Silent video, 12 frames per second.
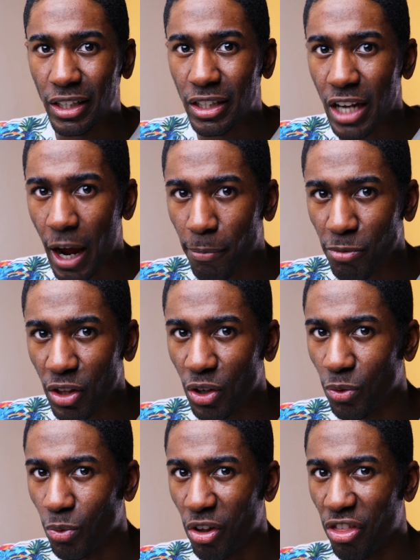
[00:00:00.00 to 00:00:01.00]
depth
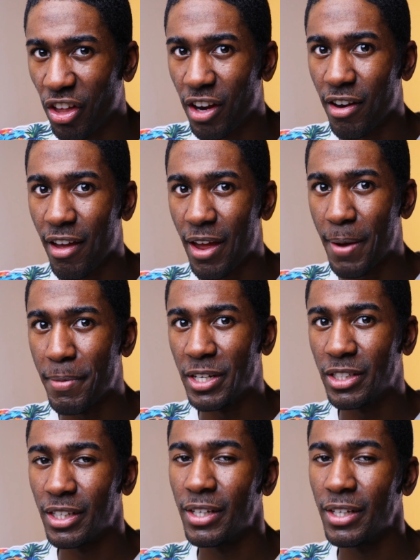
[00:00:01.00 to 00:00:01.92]
within the image.